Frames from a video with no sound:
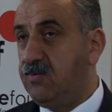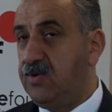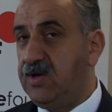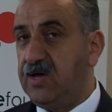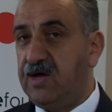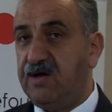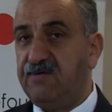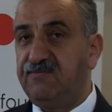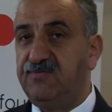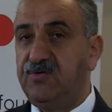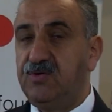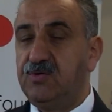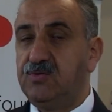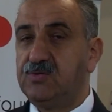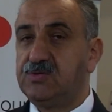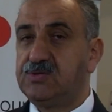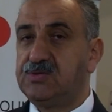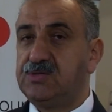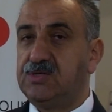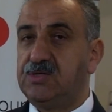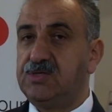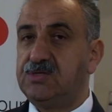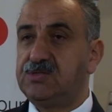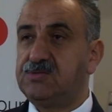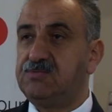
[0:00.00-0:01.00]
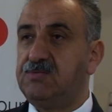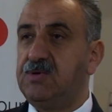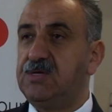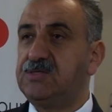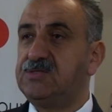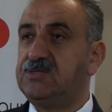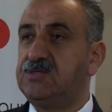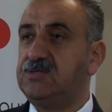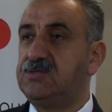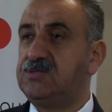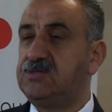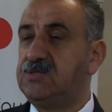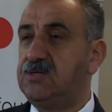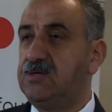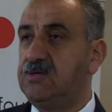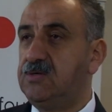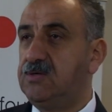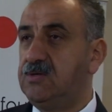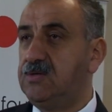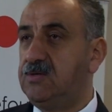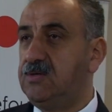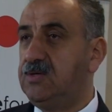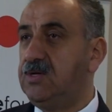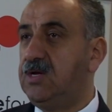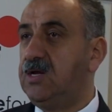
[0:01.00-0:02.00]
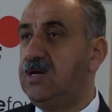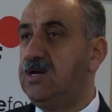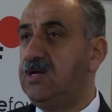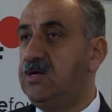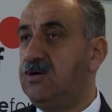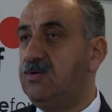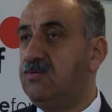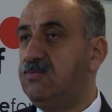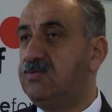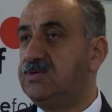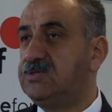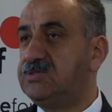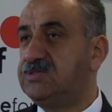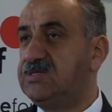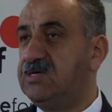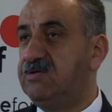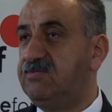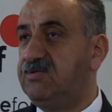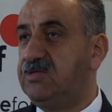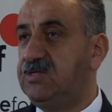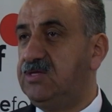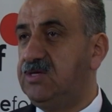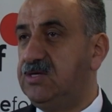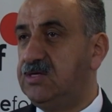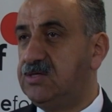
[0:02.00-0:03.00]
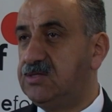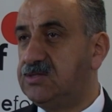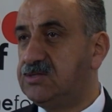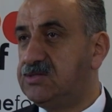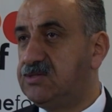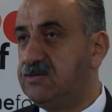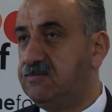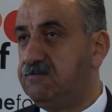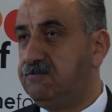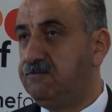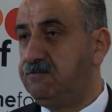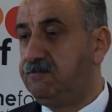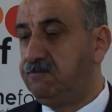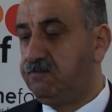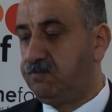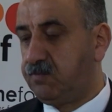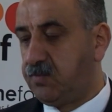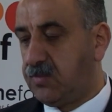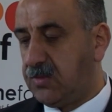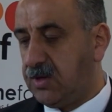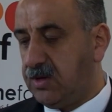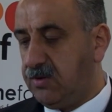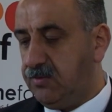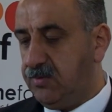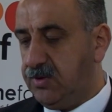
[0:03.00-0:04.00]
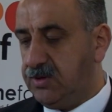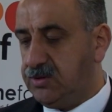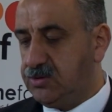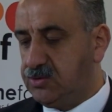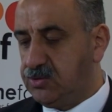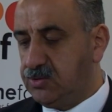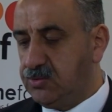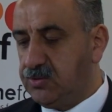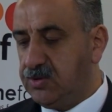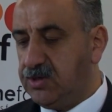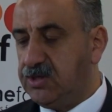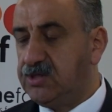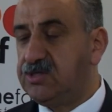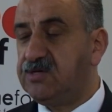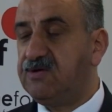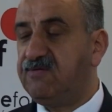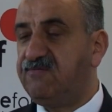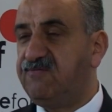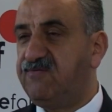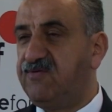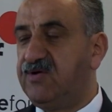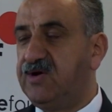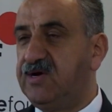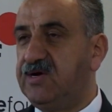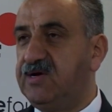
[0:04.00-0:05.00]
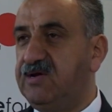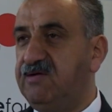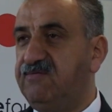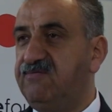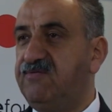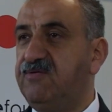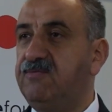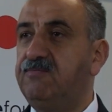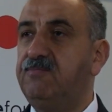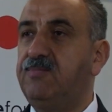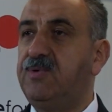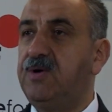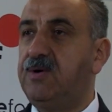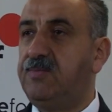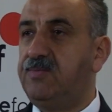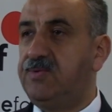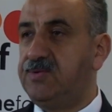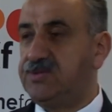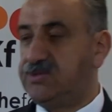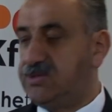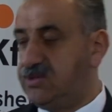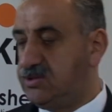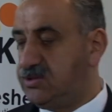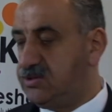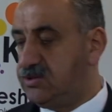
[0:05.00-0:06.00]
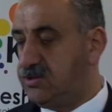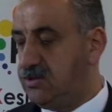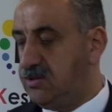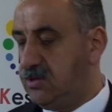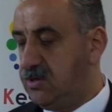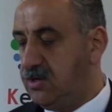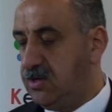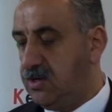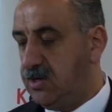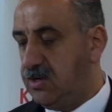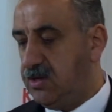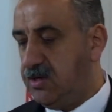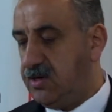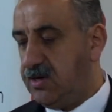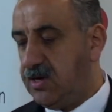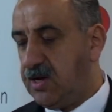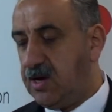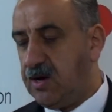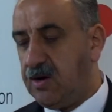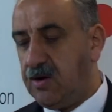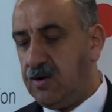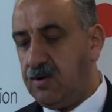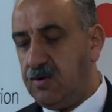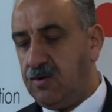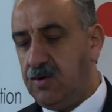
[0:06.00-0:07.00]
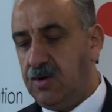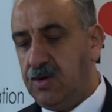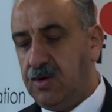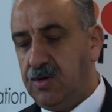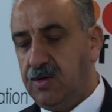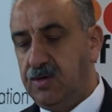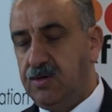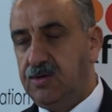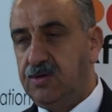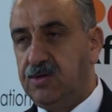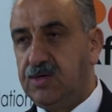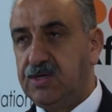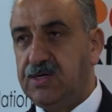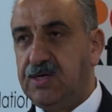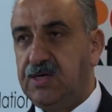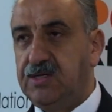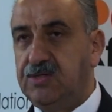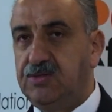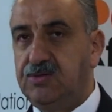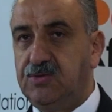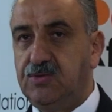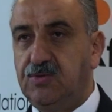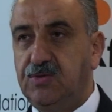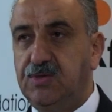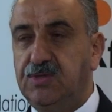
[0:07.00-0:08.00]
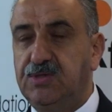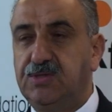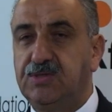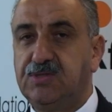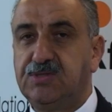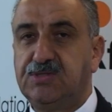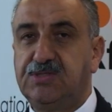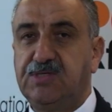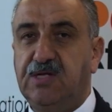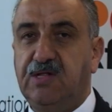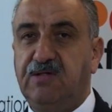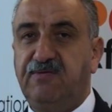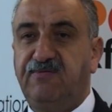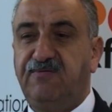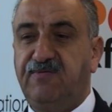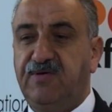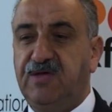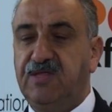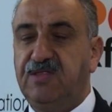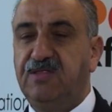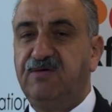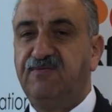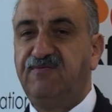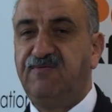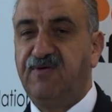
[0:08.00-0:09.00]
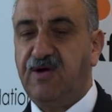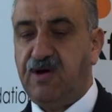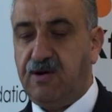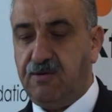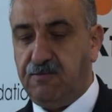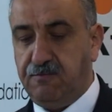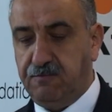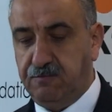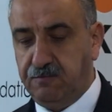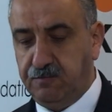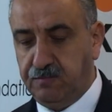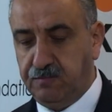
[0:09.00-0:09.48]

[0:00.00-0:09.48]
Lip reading: We have used this method nearly over 7 years. We do it for different purposes. Now you can do it yourself in the farm.